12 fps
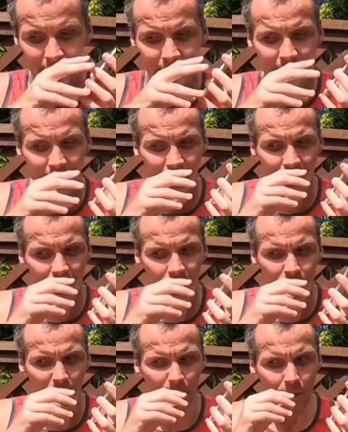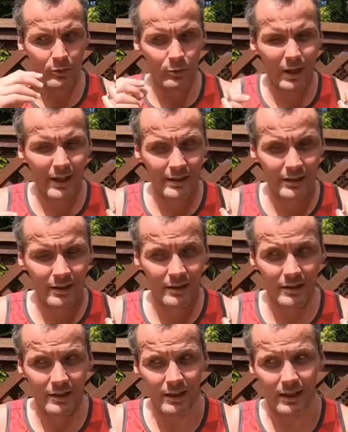how to blind people write?
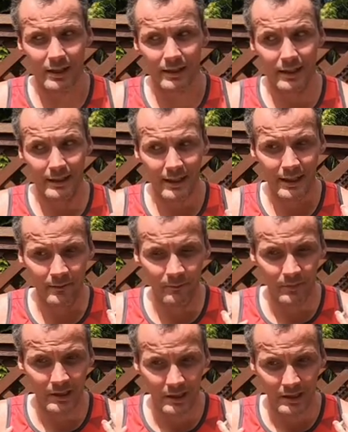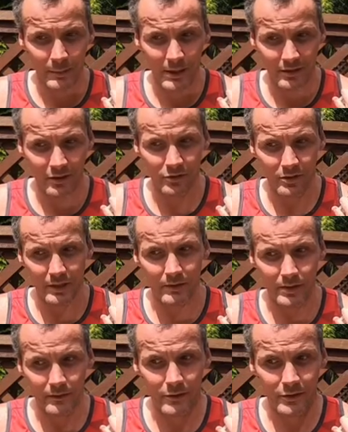uh, again, depending on your level of
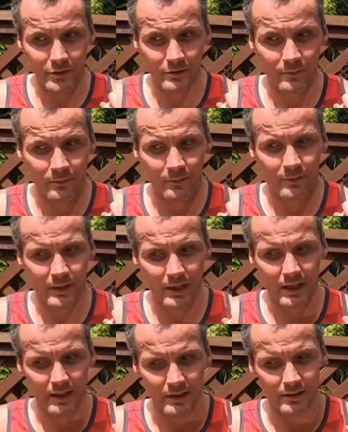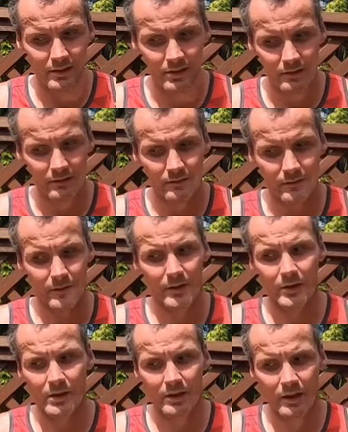vision, that can vary.
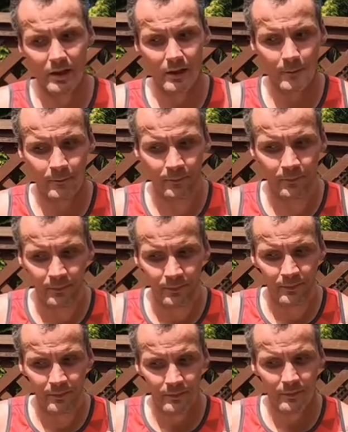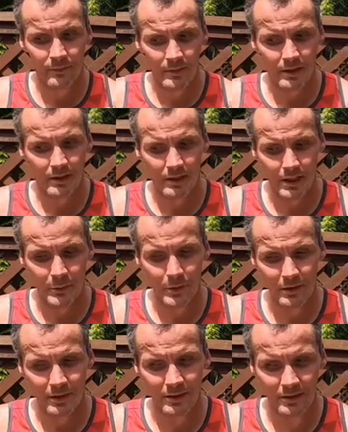Um, I will link
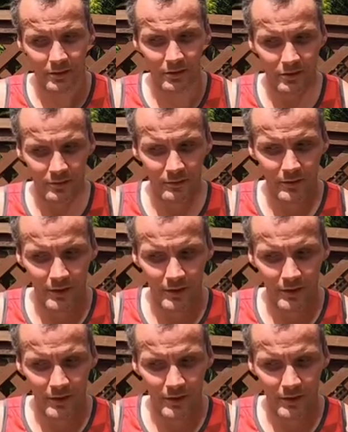another video